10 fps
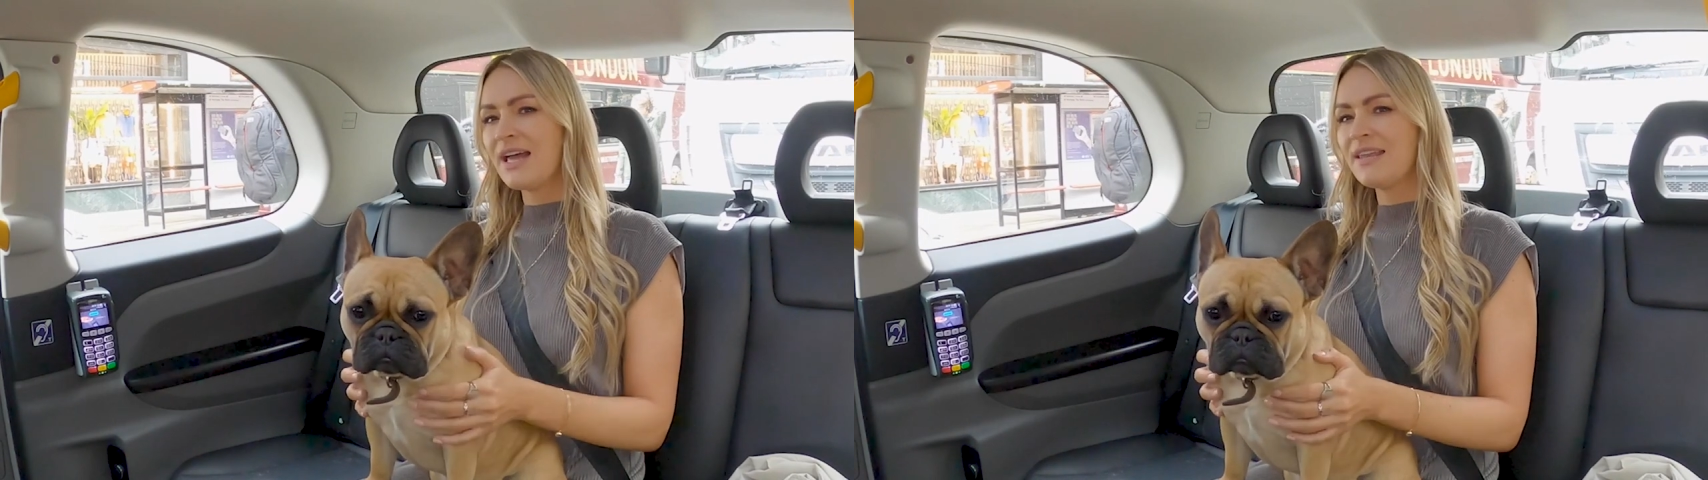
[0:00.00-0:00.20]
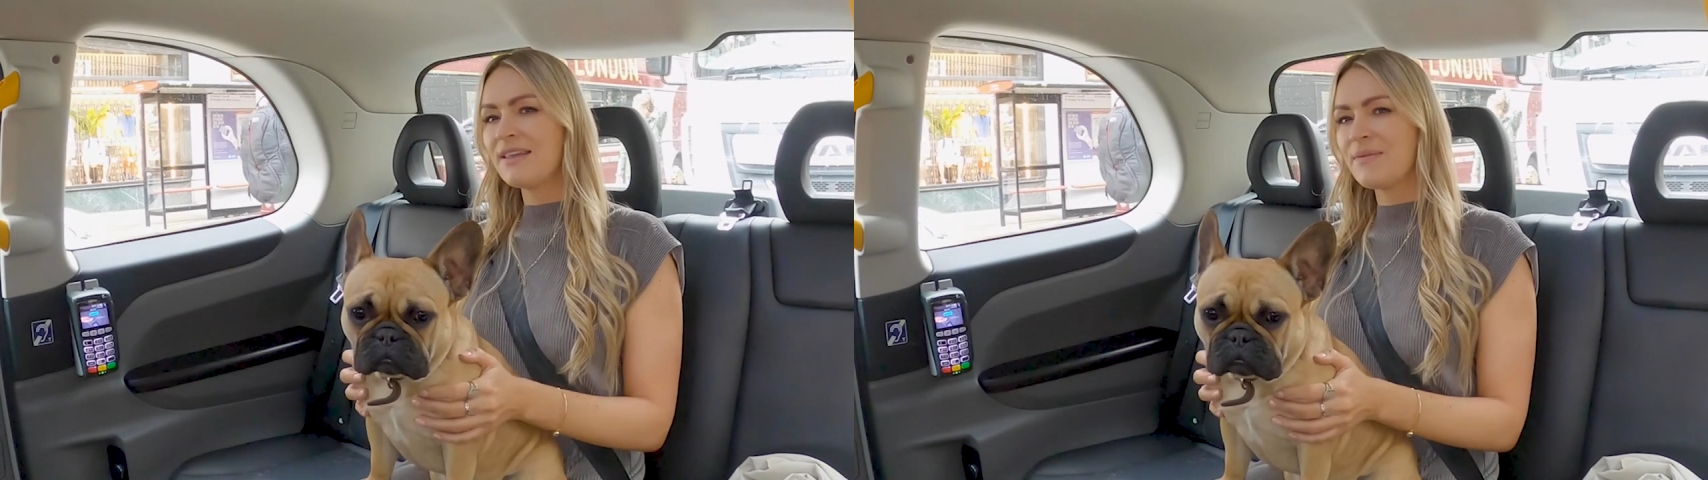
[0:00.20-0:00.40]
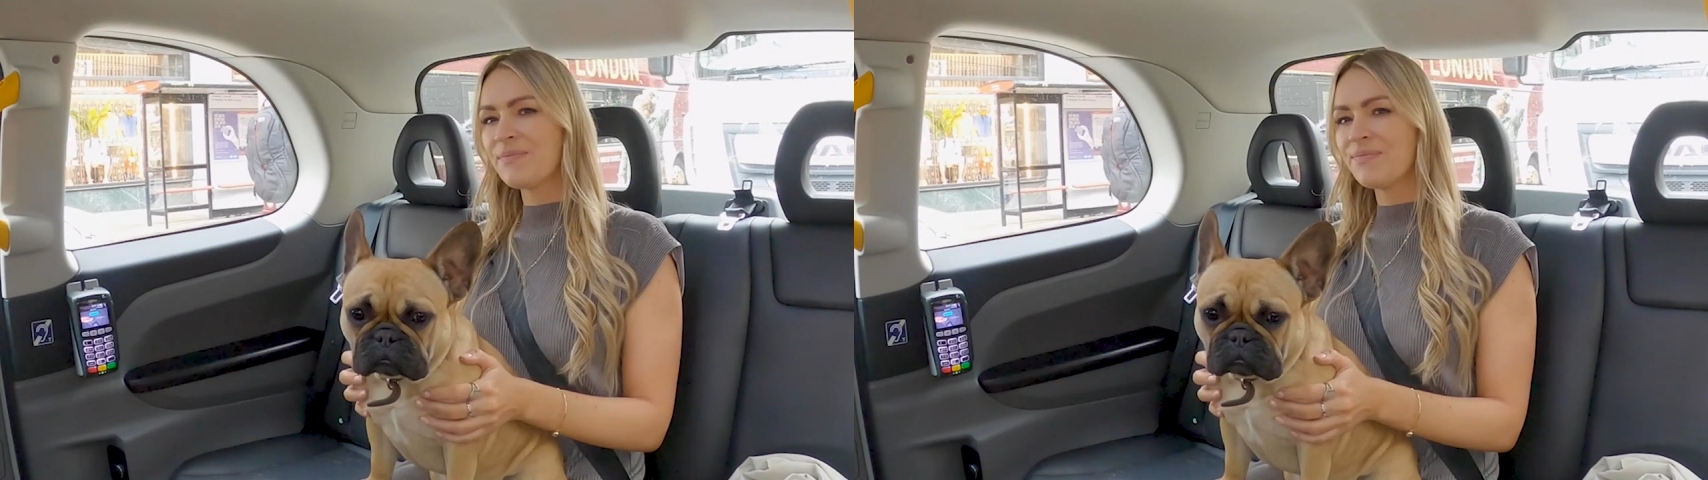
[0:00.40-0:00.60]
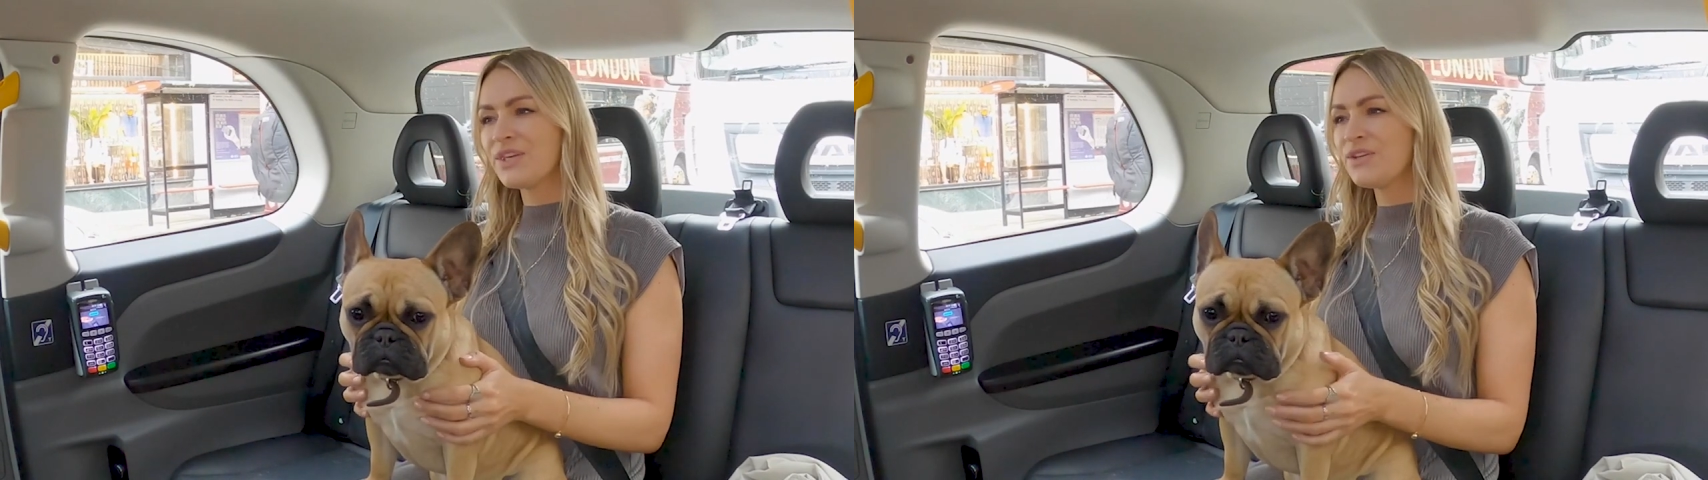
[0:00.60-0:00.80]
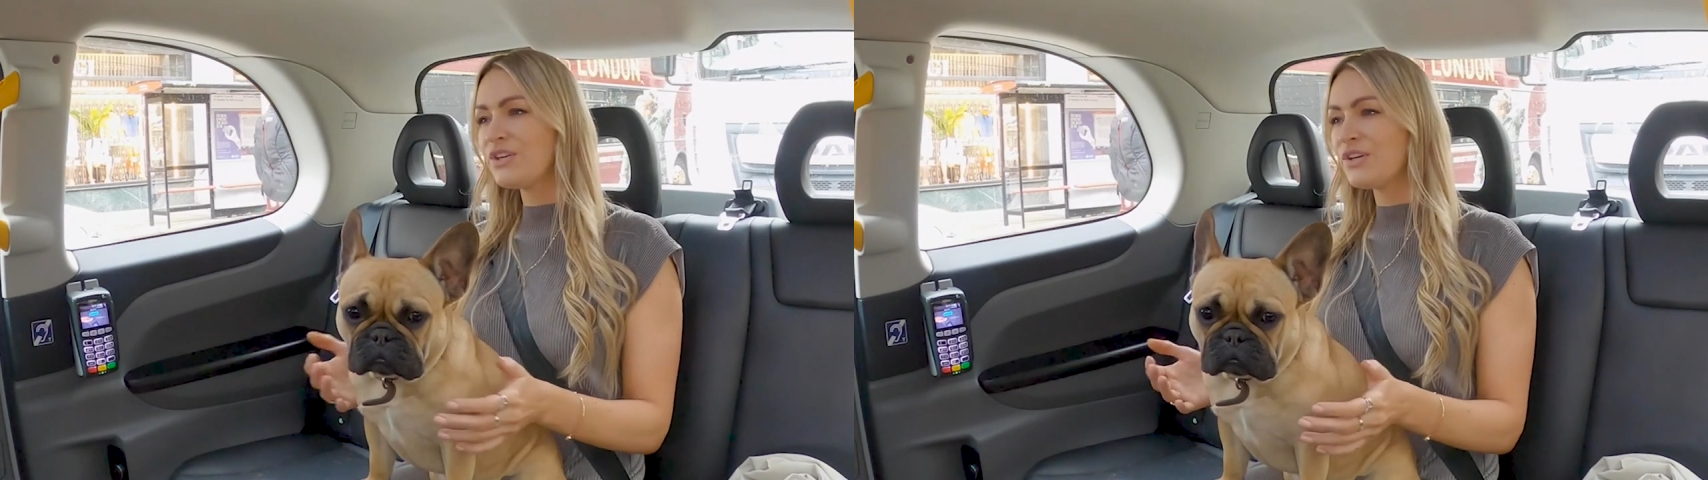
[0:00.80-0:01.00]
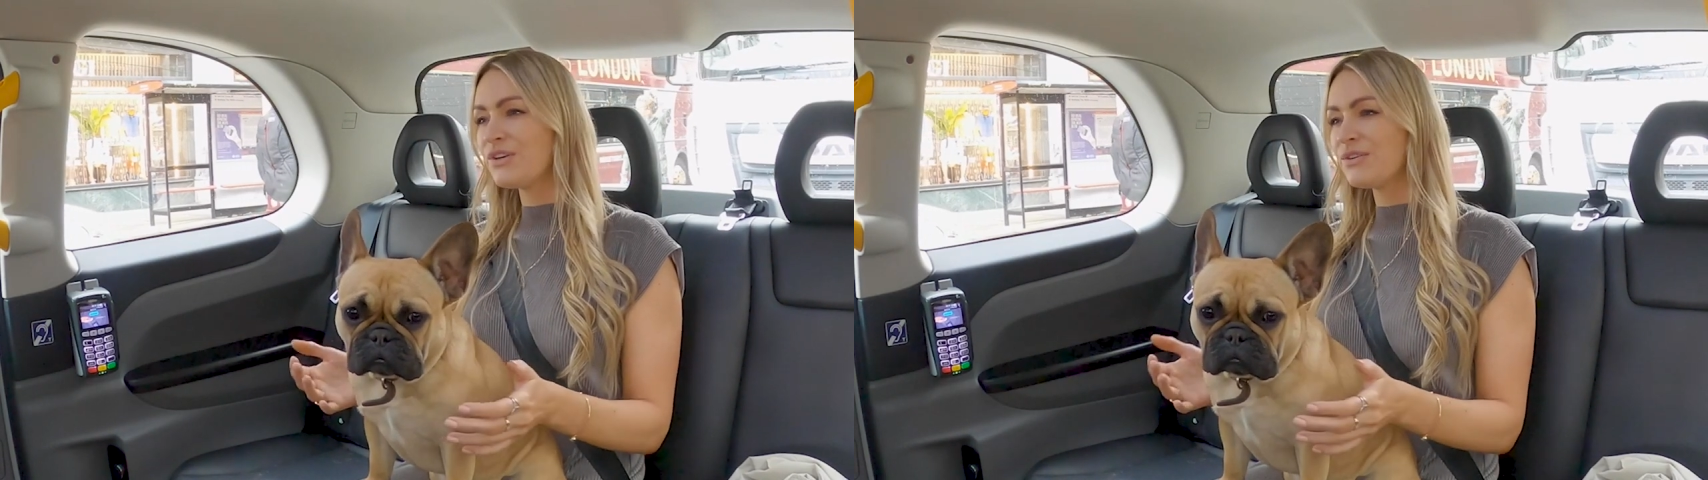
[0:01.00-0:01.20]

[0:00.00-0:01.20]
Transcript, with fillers: and um, you do,